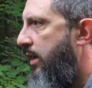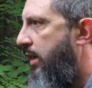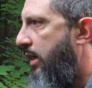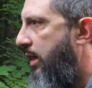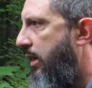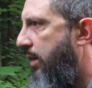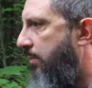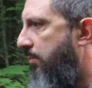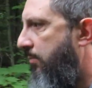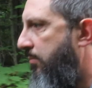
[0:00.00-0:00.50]

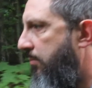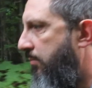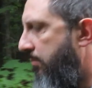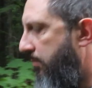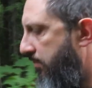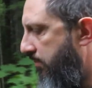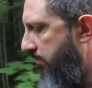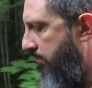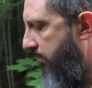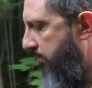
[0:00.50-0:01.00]
um,
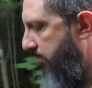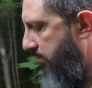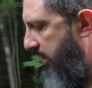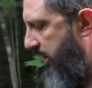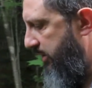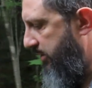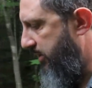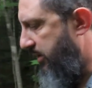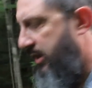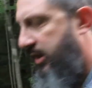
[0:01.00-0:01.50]

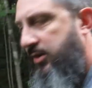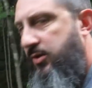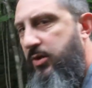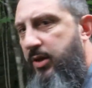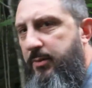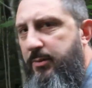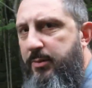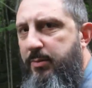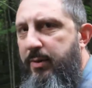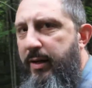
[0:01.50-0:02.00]
is a King
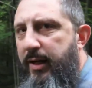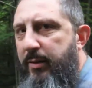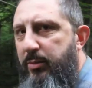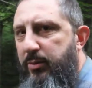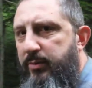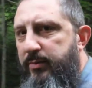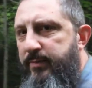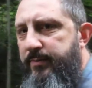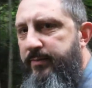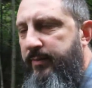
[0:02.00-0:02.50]
James
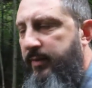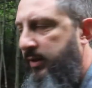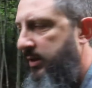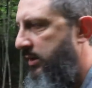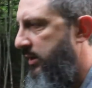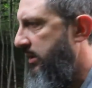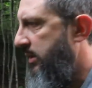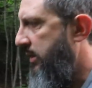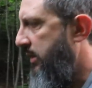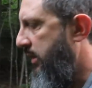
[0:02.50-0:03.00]
Bible.
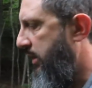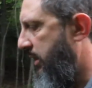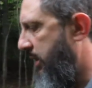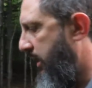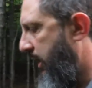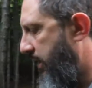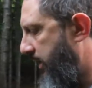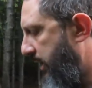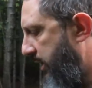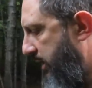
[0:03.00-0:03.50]

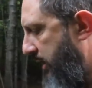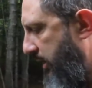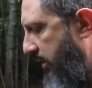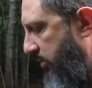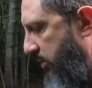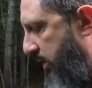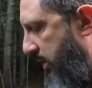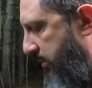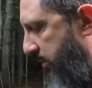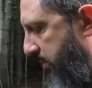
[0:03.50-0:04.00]
And that
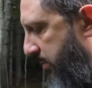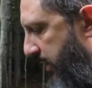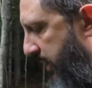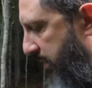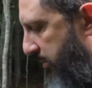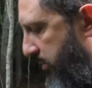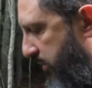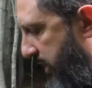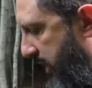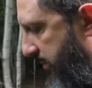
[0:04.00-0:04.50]
King James
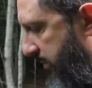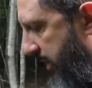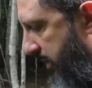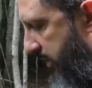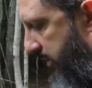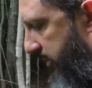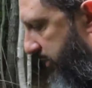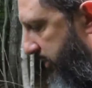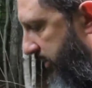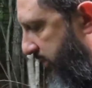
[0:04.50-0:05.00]
Bible came
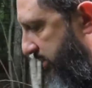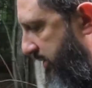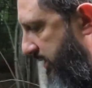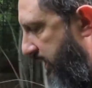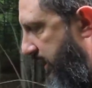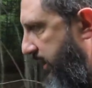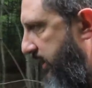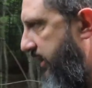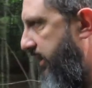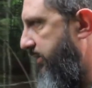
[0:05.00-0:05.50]
out in
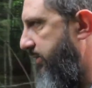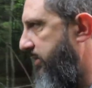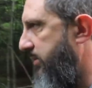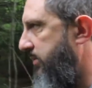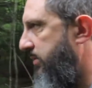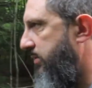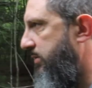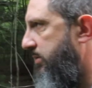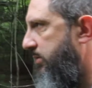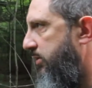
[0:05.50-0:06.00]

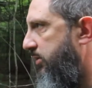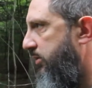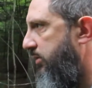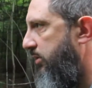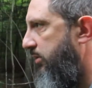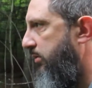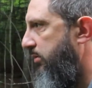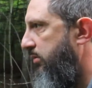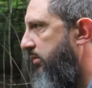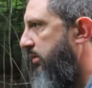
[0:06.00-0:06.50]
1611,
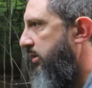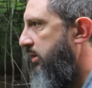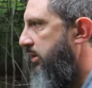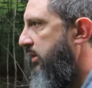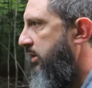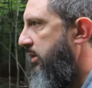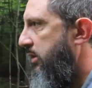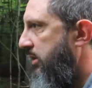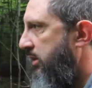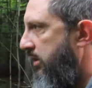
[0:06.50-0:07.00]
so
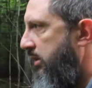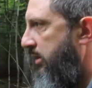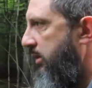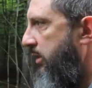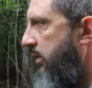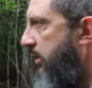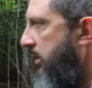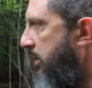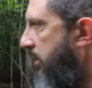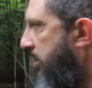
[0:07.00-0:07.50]

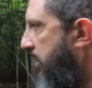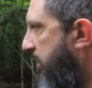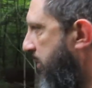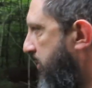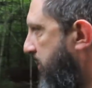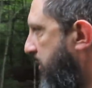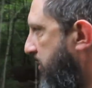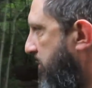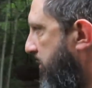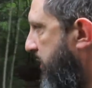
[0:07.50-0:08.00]

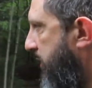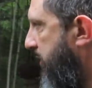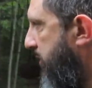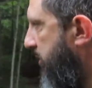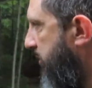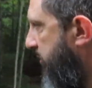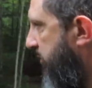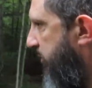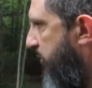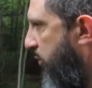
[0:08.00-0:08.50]
that'd be what,
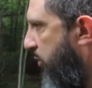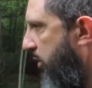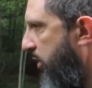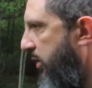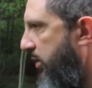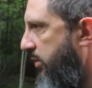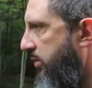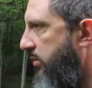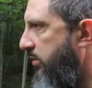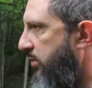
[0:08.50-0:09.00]

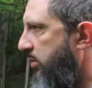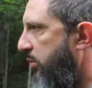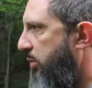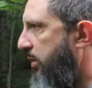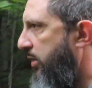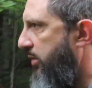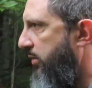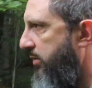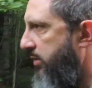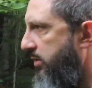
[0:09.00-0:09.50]

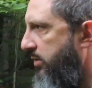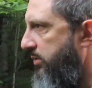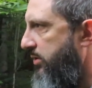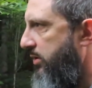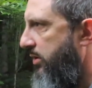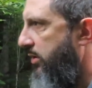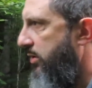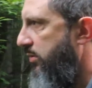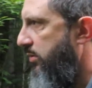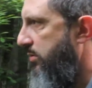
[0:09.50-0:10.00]
412
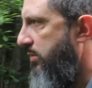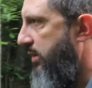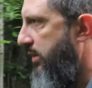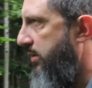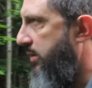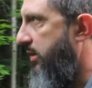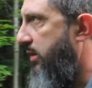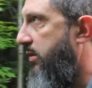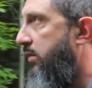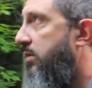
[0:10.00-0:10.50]
years ago,
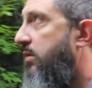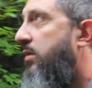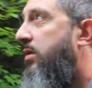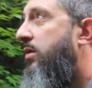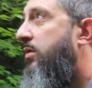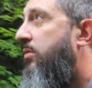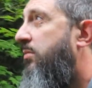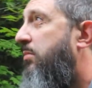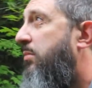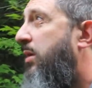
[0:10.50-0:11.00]
I think,
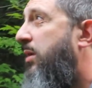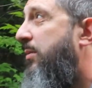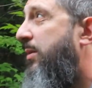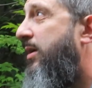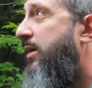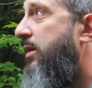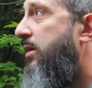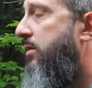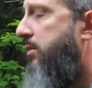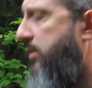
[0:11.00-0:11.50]
by
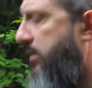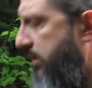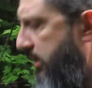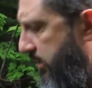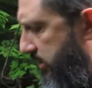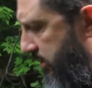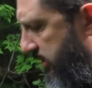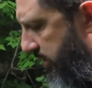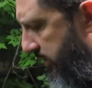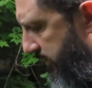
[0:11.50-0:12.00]
my
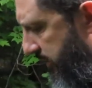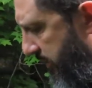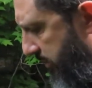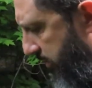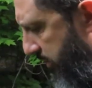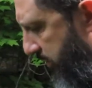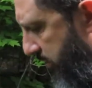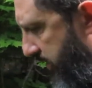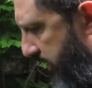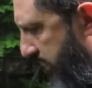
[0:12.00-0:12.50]
calculations, if
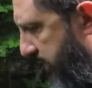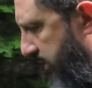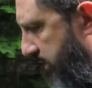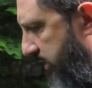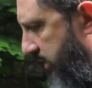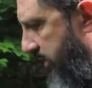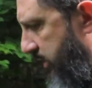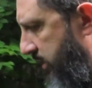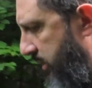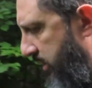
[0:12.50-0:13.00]
I'm correct,
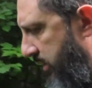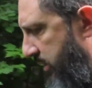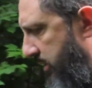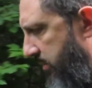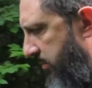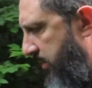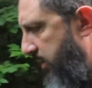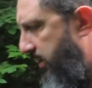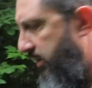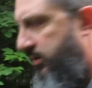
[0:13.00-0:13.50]

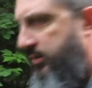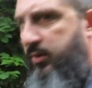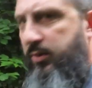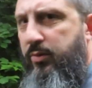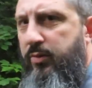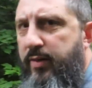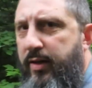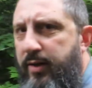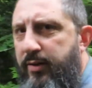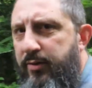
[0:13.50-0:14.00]
being
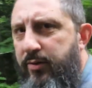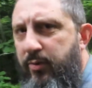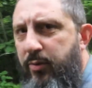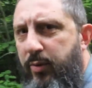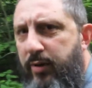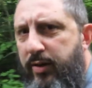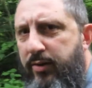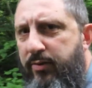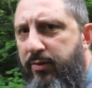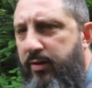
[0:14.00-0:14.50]

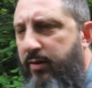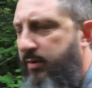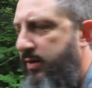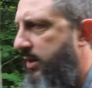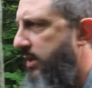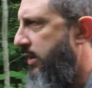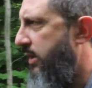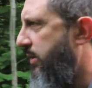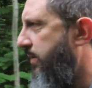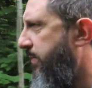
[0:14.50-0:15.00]
2023
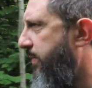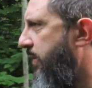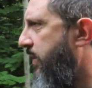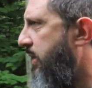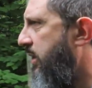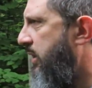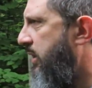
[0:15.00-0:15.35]
right now.